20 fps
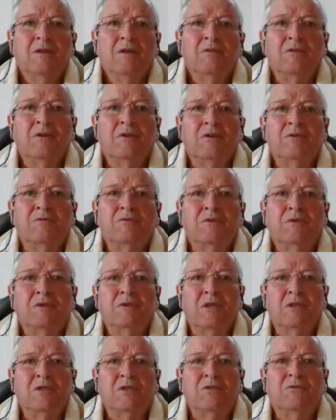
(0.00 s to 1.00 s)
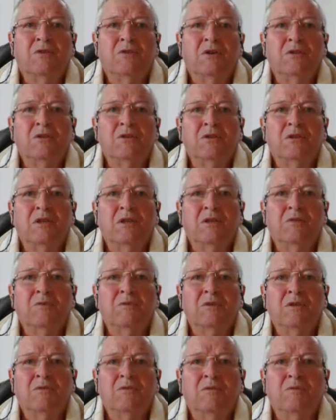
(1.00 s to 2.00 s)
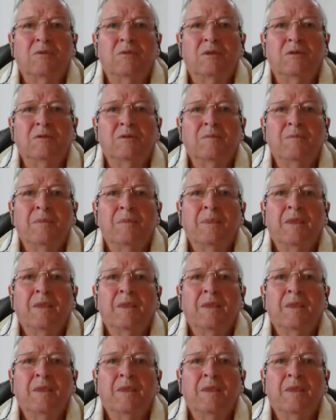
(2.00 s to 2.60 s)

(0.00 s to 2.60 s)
For I testify together with everyone